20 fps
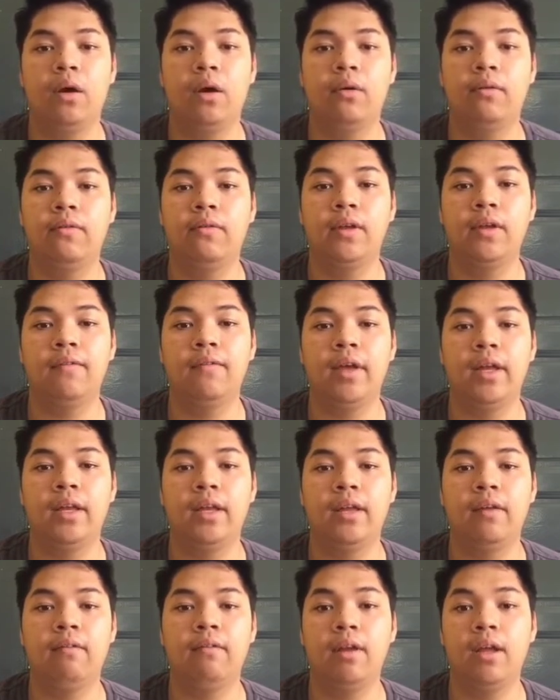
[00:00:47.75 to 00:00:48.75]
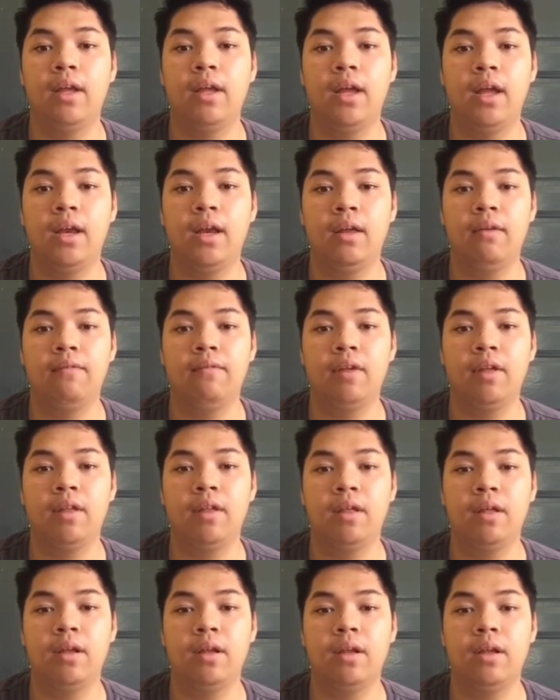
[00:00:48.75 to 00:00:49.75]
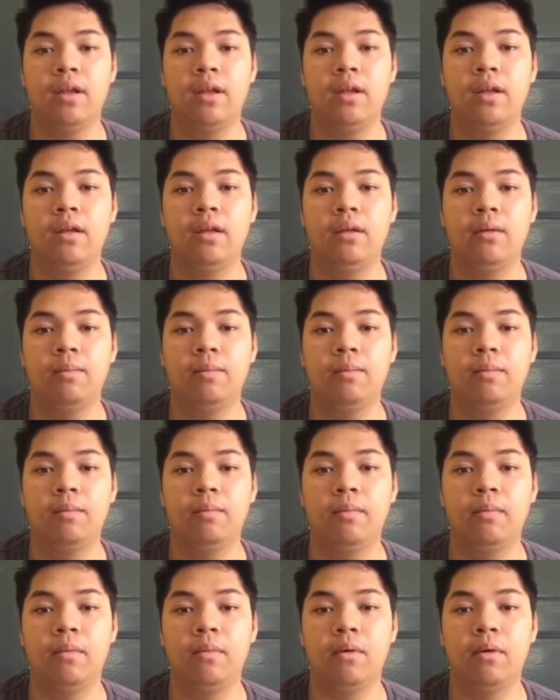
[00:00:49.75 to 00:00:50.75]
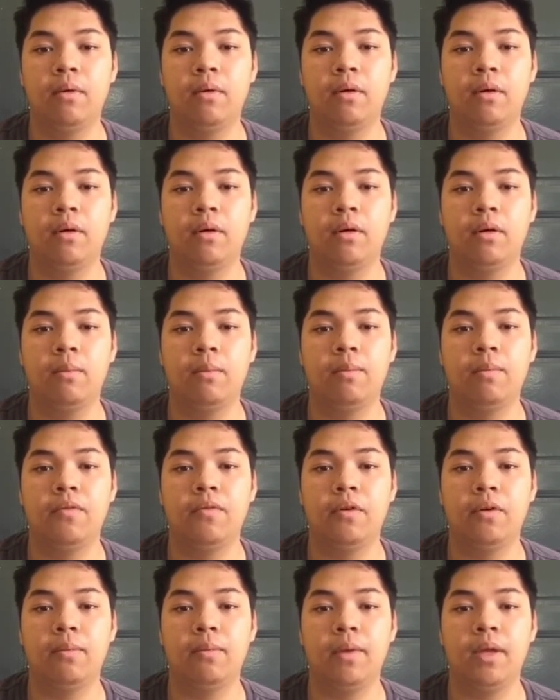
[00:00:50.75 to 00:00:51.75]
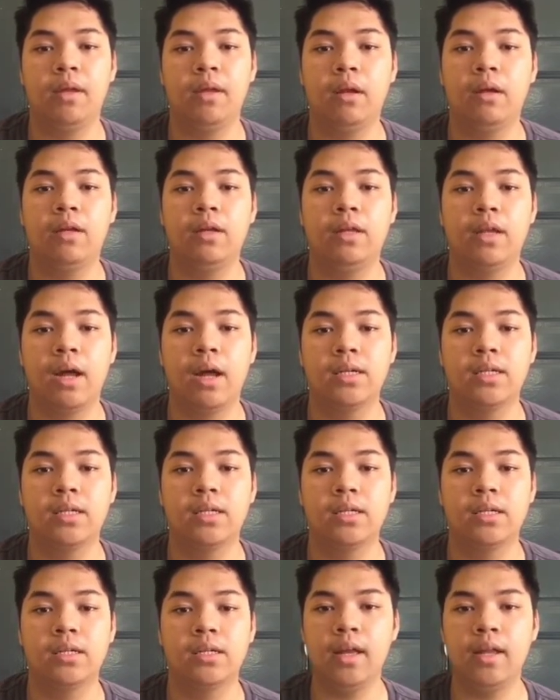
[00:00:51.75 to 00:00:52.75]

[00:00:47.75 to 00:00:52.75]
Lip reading: of effectively and efficiently on performing their tasks.